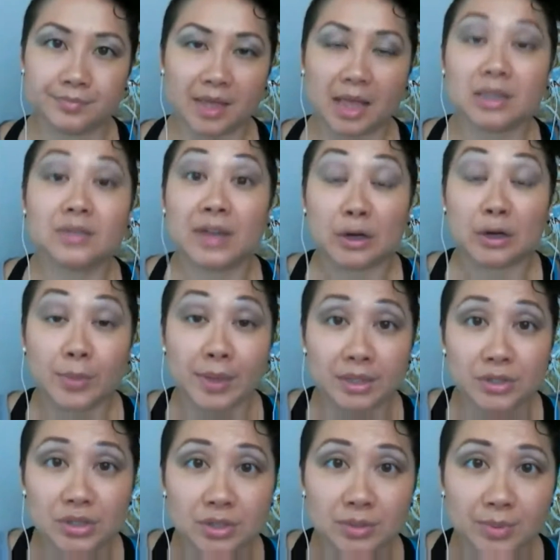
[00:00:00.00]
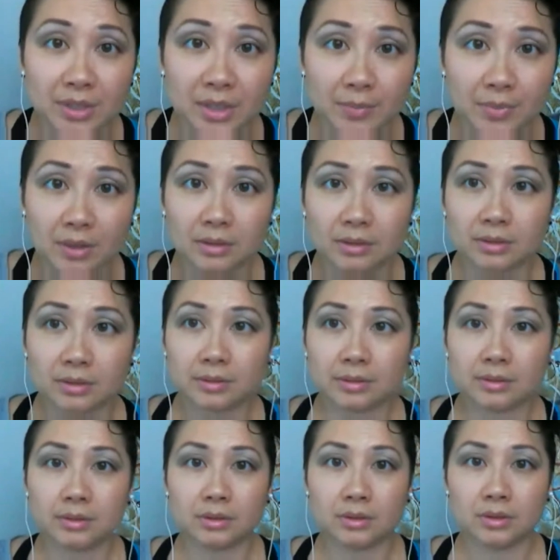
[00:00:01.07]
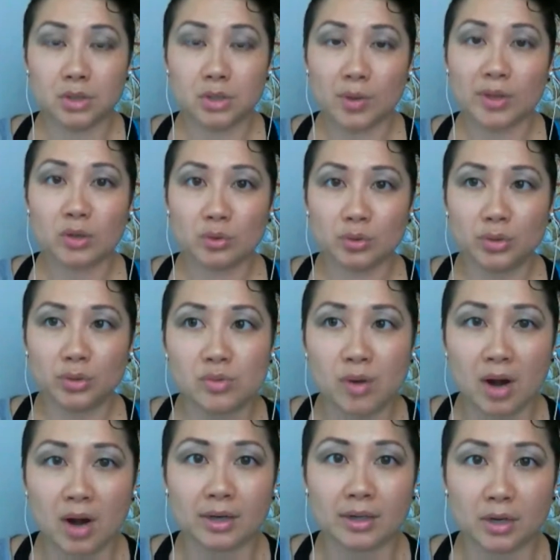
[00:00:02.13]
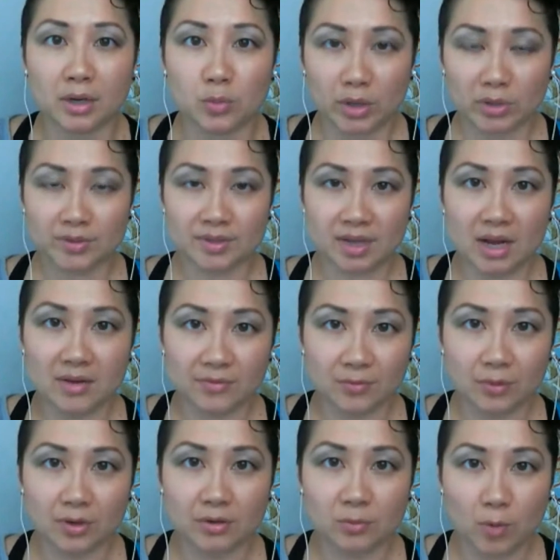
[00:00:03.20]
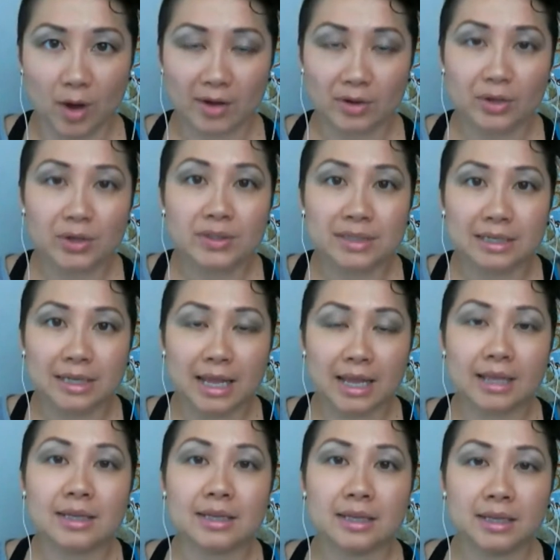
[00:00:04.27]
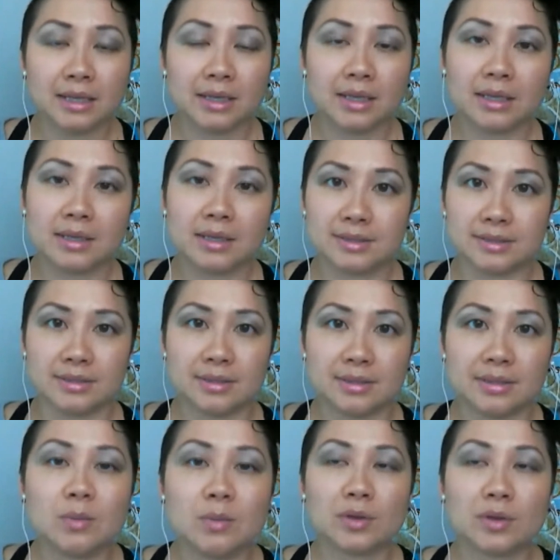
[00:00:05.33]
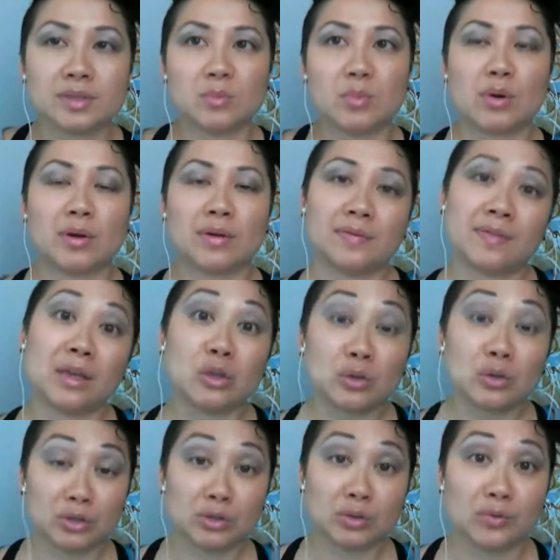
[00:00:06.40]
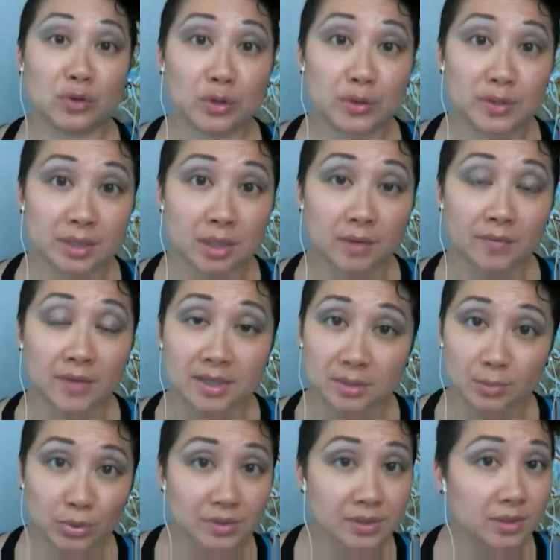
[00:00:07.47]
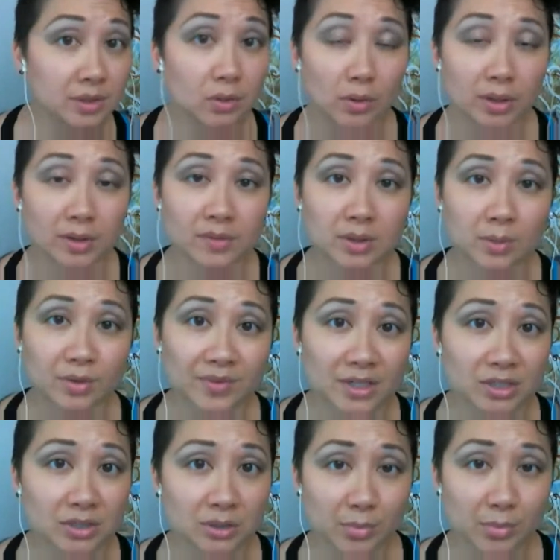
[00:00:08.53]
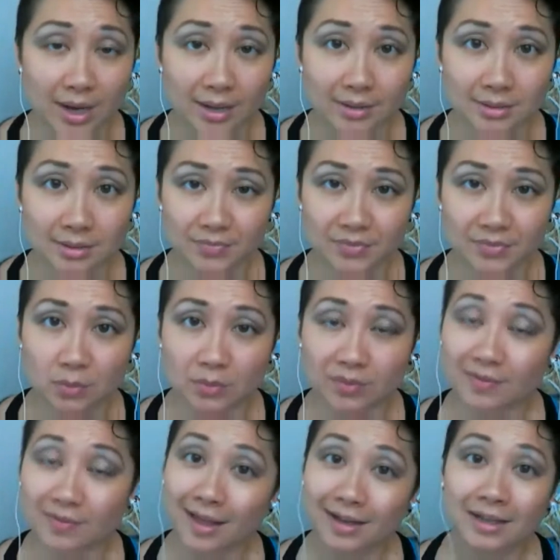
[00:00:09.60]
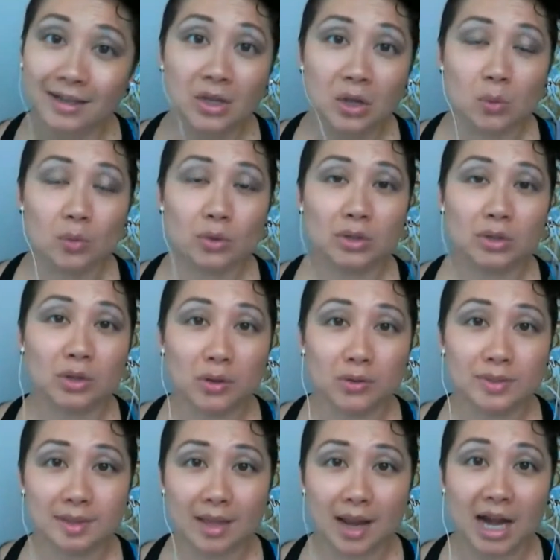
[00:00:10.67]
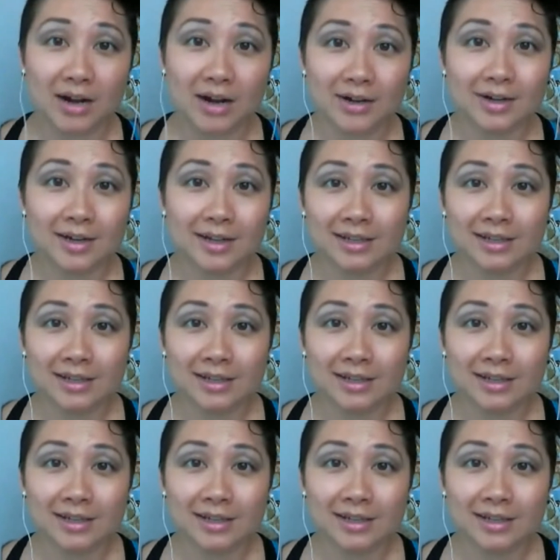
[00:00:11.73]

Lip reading: elevator pitch to people. Knowing who you are and what you stand for and why you're here today is the most important thing you can do for yourself as a personal or even a professional brand. So with that, we'll close there.